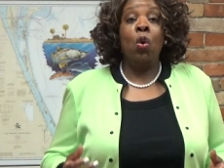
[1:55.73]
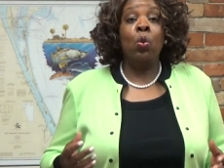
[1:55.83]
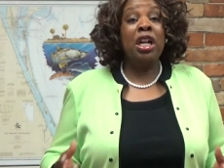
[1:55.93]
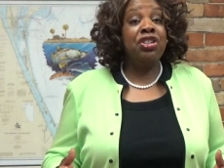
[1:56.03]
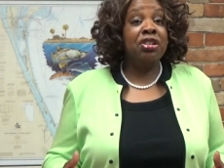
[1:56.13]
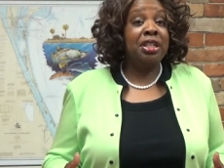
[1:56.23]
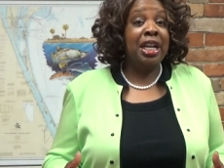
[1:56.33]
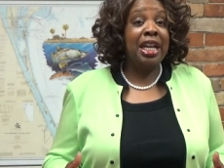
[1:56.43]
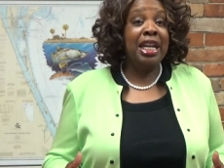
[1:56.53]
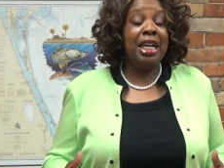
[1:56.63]
When your
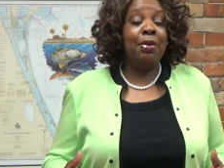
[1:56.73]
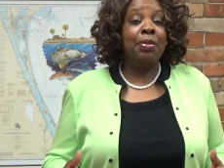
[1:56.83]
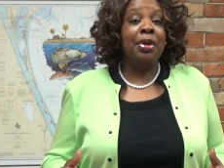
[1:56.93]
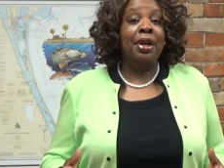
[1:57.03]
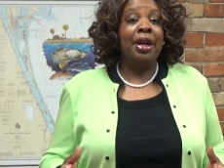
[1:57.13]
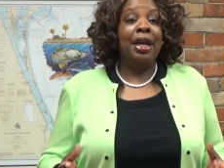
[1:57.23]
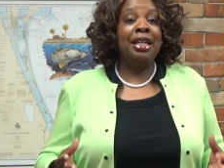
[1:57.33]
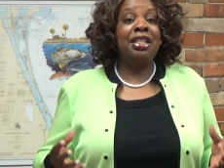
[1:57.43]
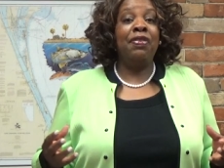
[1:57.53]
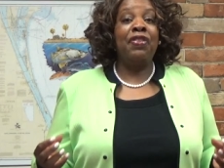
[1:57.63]
team
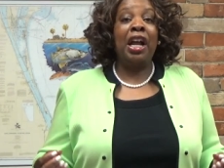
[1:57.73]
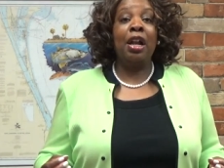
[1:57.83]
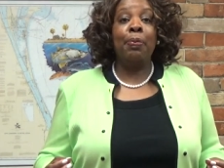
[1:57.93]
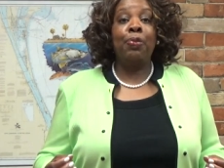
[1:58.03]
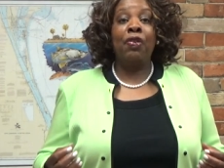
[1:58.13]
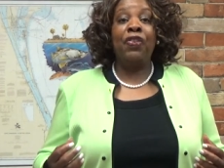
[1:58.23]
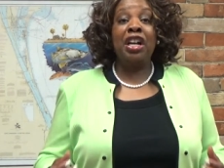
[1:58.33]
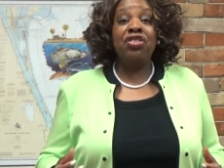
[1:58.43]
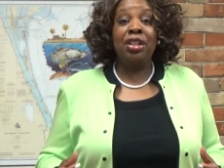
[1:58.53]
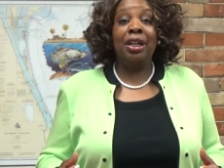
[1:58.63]
is developed
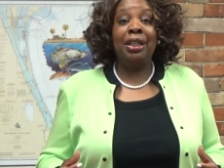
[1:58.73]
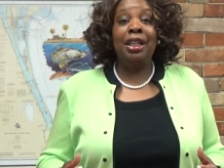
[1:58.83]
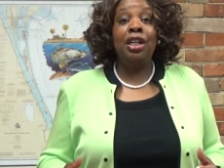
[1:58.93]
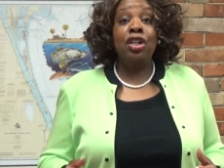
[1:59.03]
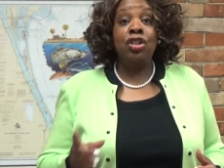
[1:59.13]
professionally,